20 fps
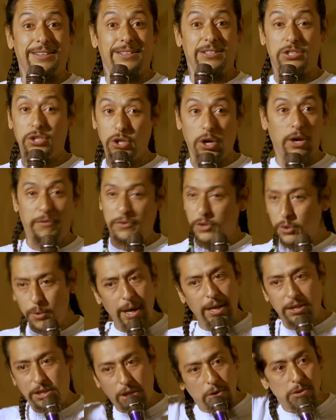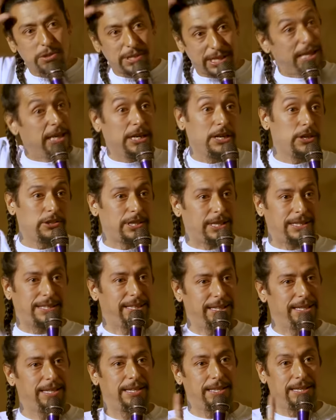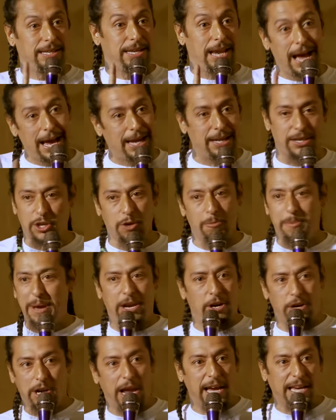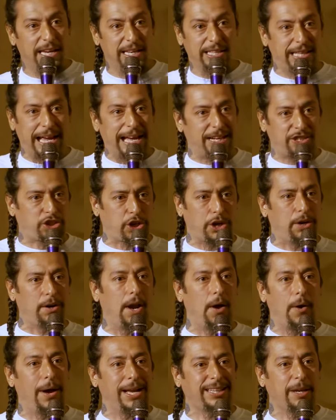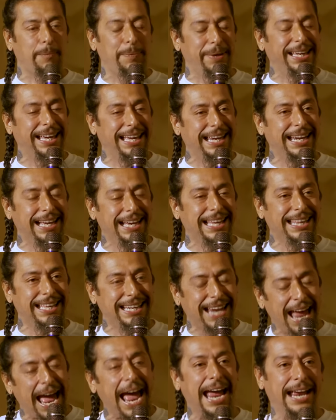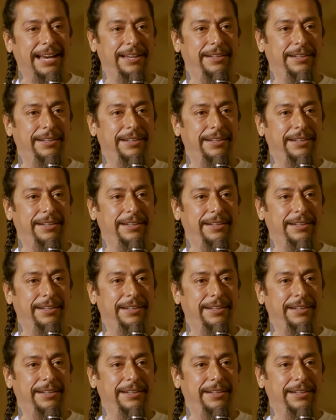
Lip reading: So if you want those ears at the end of the night, you better not eat that churro at the beginning of the day.